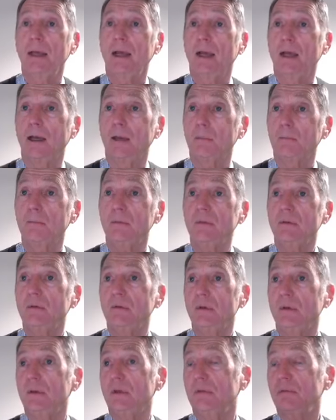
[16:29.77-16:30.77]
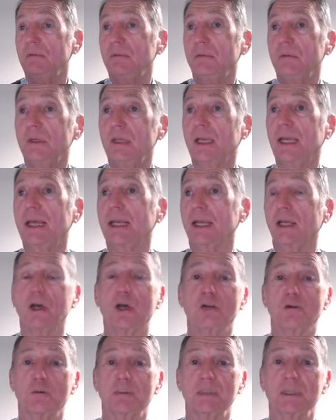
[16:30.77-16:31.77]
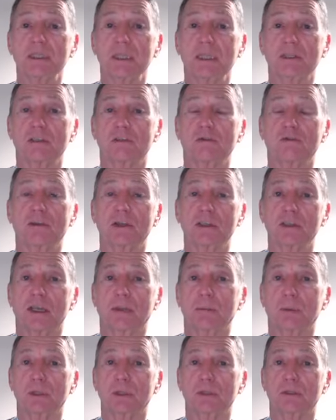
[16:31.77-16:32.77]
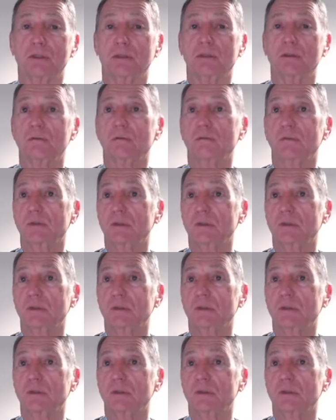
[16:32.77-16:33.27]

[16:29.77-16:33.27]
you're getting 100% as far as I'm concerned.